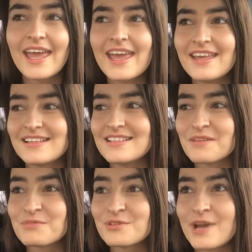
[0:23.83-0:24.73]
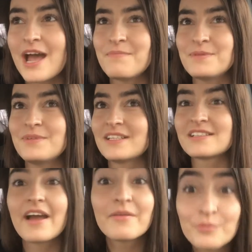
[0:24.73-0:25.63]
And I'm so happy
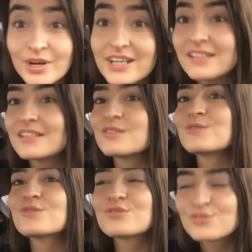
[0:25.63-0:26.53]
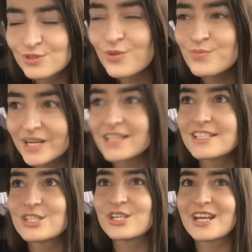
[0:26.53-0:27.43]
because I wanted this so
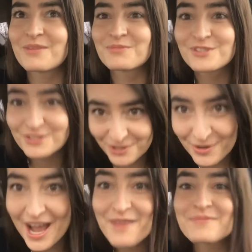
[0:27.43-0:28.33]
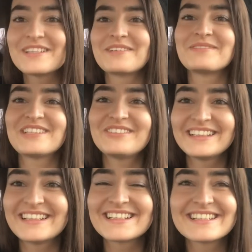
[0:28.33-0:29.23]
much and I'm so happy that I'm
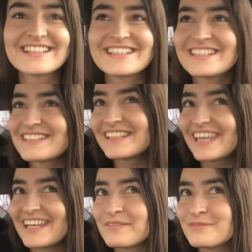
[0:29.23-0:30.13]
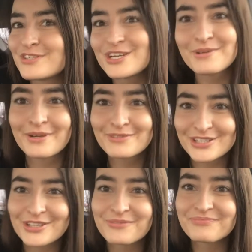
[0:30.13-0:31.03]
doing this. It's just like dream come
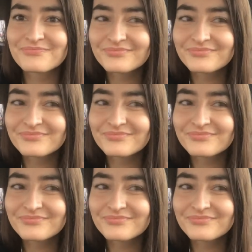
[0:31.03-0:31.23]
true.